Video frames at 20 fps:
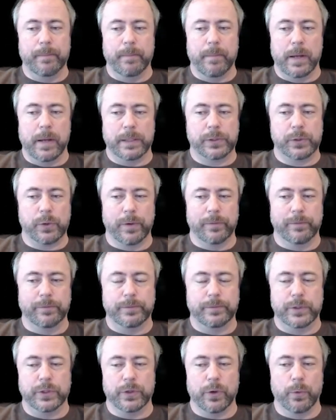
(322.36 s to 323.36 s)
sort of
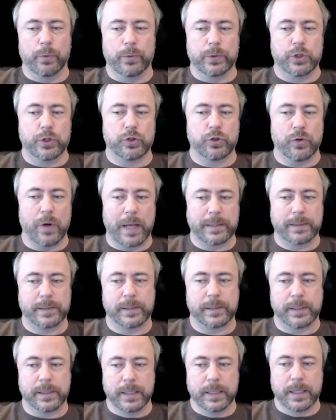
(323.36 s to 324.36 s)
don't
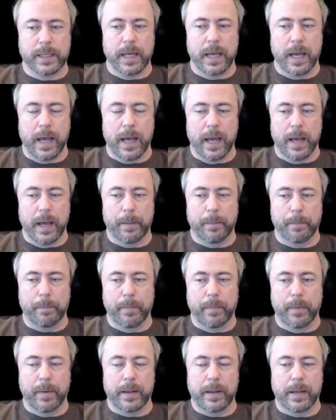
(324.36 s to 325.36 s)
trust
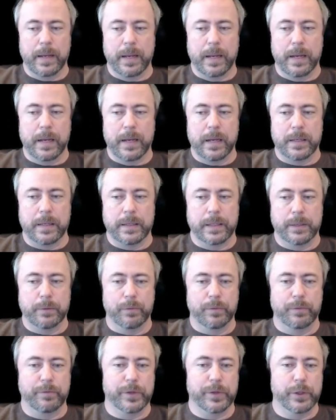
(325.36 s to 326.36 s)
the
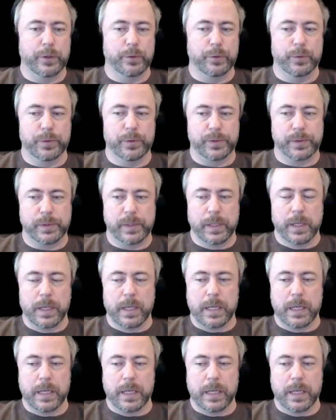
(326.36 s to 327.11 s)
reviews.